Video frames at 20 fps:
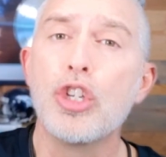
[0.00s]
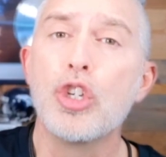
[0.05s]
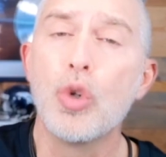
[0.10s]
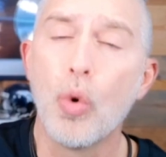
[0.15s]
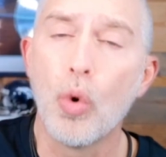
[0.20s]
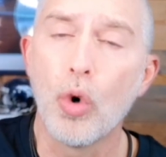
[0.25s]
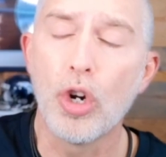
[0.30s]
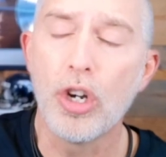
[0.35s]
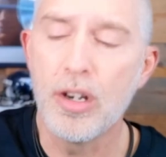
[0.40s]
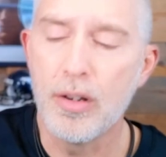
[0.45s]

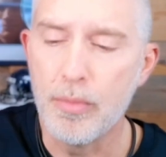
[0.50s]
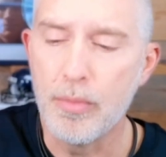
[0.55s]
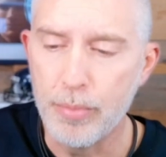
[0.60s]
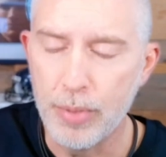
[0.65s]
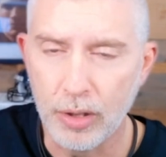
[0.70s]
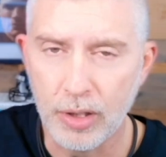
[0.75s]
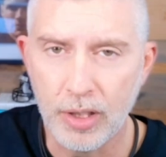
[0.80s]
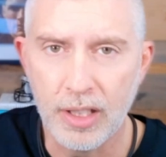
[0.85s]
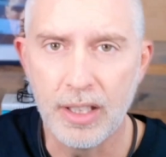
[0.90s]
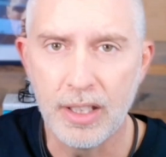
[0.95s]
You're
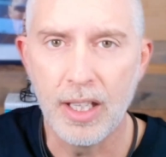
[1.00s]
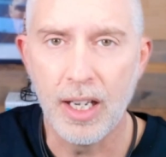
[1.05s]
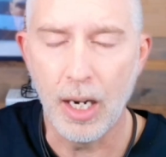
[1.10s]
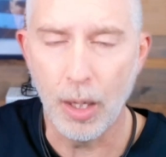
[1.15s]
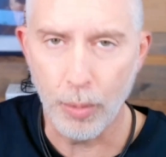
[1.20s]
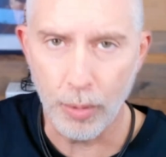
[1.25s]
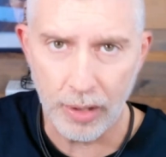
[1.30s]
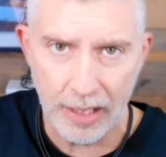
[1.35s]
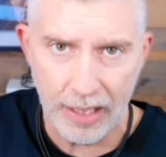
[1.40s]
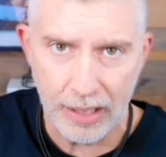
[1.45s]
building
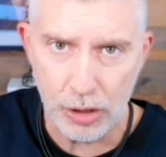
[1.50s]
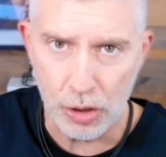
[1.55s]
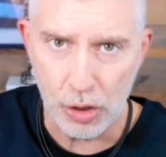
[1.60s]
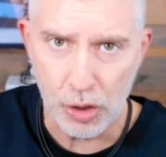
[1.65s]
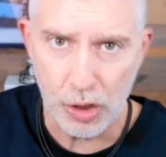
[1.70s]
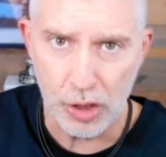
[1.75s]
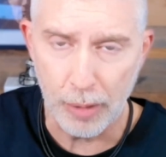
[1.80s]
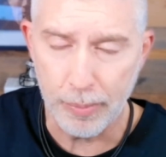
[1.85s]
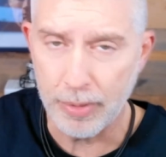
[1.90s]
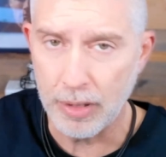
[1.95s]
a
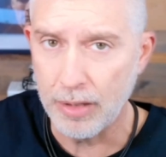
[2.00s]
relationship.